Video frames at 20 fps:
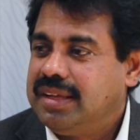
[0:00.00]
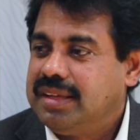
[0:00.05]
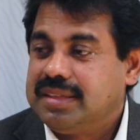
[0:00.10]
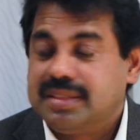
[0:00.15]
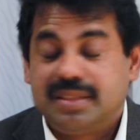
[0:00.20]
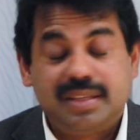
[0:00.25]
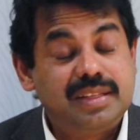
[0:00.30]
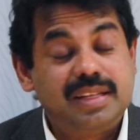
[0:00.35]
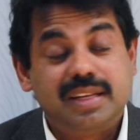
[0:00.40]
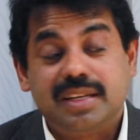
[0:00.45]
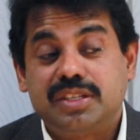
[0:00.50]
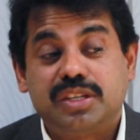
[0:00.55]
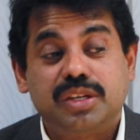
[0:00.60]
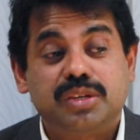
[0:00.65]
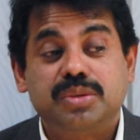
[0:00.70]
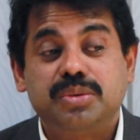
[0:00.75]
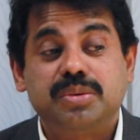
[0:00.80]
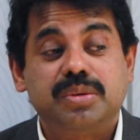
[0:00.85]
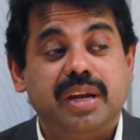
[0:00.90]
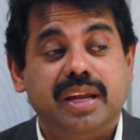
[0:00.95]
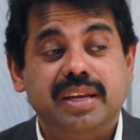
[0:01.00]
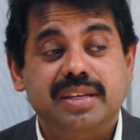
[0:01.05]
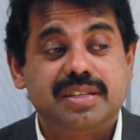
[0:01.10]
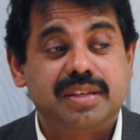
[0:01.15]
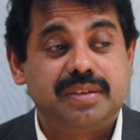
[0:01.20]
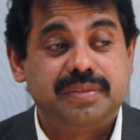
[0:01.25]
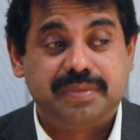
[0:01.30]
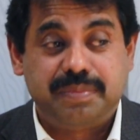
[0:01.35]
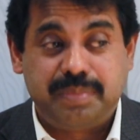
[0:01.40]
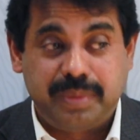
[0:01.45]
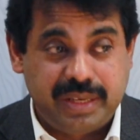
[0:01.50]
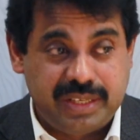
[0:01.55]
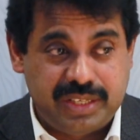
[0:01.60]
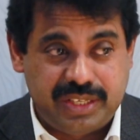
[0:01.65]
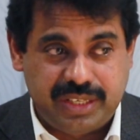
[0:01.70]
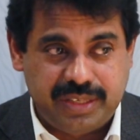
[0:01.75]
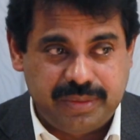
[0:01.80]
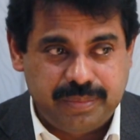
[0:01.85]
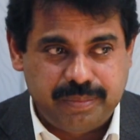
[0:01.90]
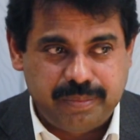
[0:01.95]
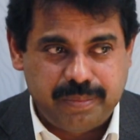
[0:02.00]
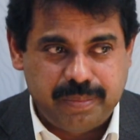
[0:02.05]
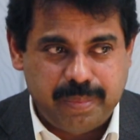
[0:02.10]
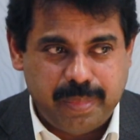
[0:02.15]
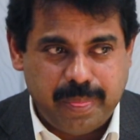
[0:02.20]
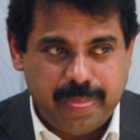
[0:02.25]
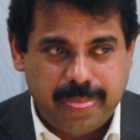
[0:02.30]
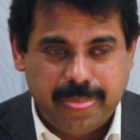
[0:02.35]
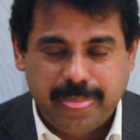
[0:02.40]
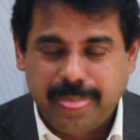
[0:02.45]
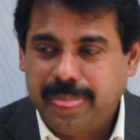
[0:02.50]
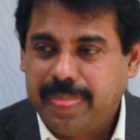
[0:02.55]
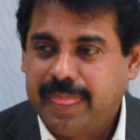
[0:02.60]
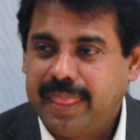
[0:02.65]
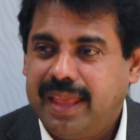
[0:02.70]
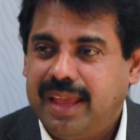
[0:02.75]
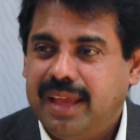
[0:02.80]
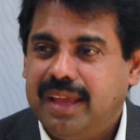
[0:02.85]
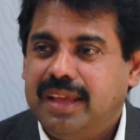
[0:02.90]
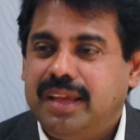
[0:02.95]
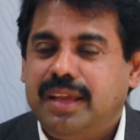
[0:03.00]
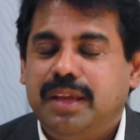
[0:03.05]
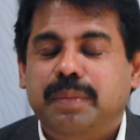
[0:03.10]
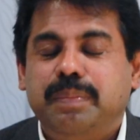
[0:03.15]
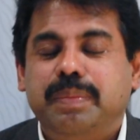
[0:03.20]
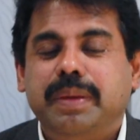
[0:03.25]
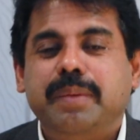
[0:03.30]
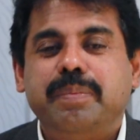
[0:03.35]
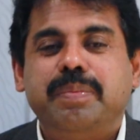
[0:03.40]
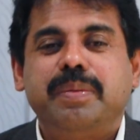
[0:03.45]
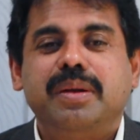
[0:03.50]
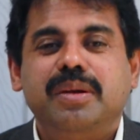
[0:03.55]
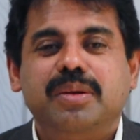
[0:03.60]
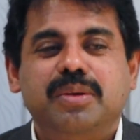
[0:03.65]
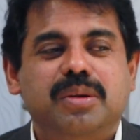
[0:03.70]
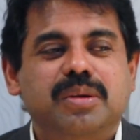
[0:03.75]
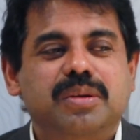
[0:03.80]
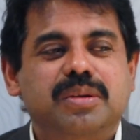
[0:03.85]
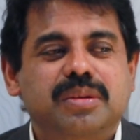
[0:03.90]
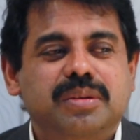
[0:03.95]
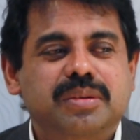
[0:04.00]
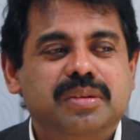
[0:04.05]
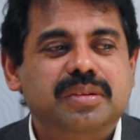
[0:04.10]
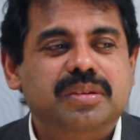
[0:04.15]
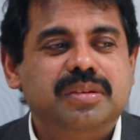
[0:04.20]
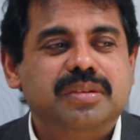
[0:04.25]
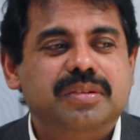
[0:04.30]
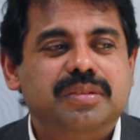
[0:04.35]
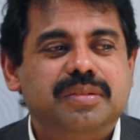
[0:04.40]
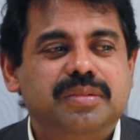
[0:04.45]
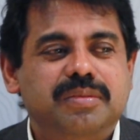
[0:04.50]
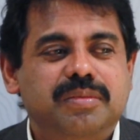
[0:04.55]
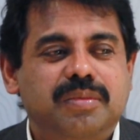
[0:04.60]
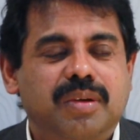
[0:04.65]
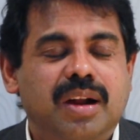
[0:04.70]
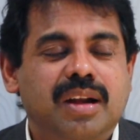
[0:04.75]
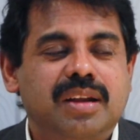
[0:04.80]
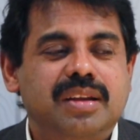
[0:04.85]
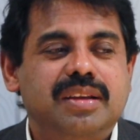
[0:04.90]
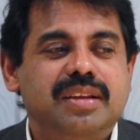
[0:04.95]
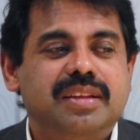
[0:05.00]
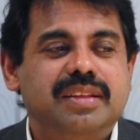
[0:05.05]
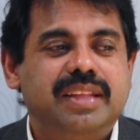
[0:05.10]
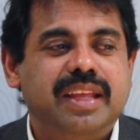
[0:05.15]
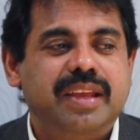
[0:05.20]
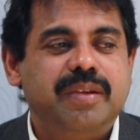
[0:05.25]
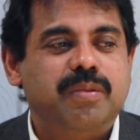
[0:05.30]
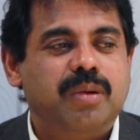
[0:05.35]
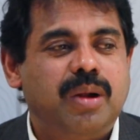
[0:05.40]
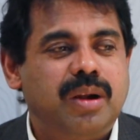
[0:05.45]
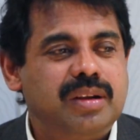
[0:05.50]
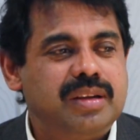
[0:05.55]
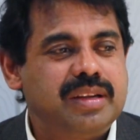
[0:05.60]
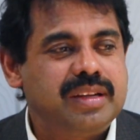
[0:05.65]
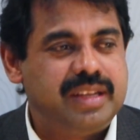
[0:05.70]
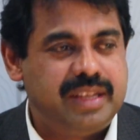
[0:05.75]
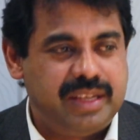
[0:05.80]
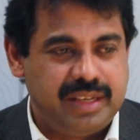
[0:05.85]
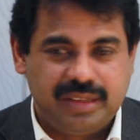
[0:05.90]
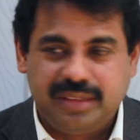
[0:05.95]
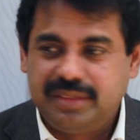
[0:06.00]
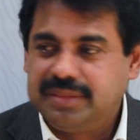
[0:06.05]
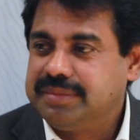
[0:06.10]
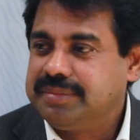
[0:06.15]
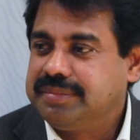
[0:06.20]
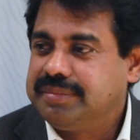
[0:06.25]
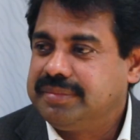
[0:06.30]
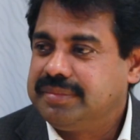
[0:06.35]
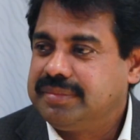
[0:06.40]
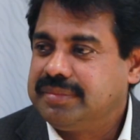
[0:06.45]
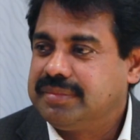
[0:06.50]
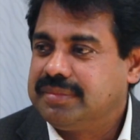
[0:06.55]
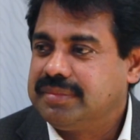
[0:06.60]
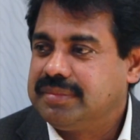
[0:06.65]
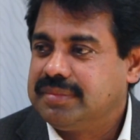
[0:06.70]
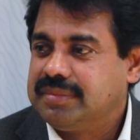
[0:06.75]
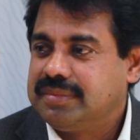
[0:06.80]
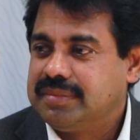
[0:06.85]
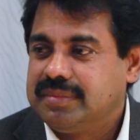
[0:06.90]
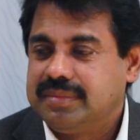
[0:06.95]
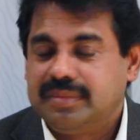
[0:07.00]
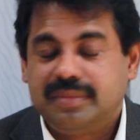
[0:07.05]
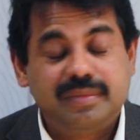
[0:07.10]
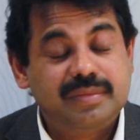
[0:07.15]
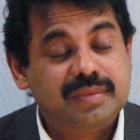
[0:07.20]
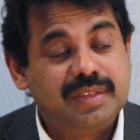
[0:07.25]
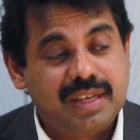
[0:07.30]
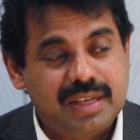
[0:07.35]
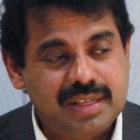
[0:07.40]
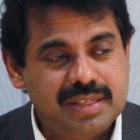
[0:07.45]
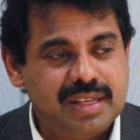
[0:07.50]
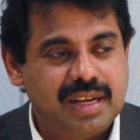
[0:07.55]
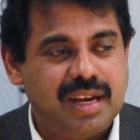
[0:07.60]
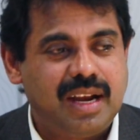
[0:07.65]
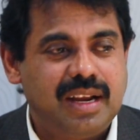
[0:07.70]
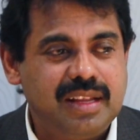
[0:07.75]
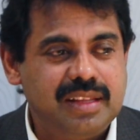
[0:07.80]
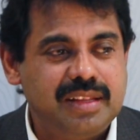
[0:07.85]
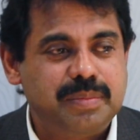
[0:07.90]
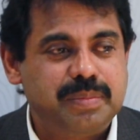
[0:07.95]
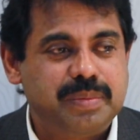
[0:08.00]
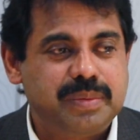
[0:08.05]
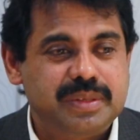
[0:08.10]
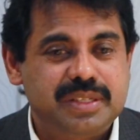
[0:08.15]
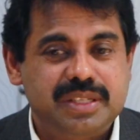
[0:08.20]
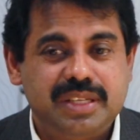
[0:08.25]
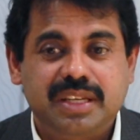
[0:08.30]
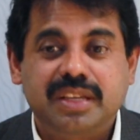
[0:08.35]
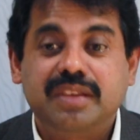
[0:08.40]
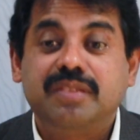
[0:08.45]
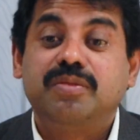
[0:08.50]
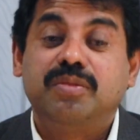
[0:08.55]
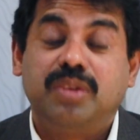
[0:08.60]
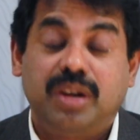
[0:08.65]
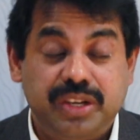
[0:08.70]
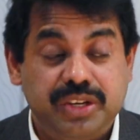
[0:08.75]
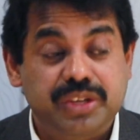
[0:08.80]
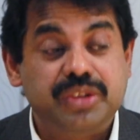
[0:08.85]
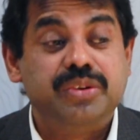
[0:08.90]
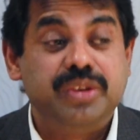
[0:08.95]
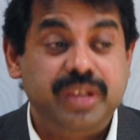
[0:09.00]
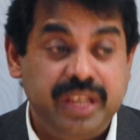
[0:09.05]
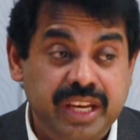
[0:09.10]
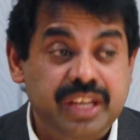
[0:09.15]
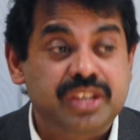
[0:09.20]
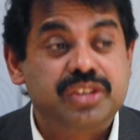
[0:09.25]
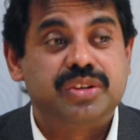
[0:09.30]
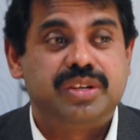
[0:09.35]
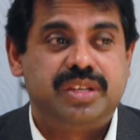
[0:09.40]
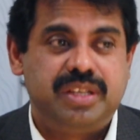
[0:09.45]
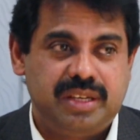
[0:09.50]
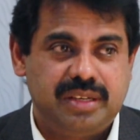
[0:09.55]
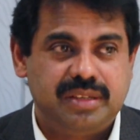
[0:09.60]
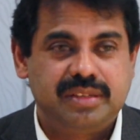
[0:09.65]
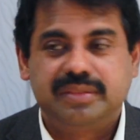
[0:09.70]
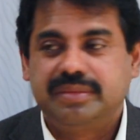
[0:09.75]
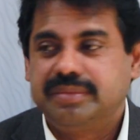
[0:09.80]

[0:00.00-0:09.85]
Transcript: So there is a two kinds of preaching. People go to what they want to hear. There is another preaching, what you need to hear.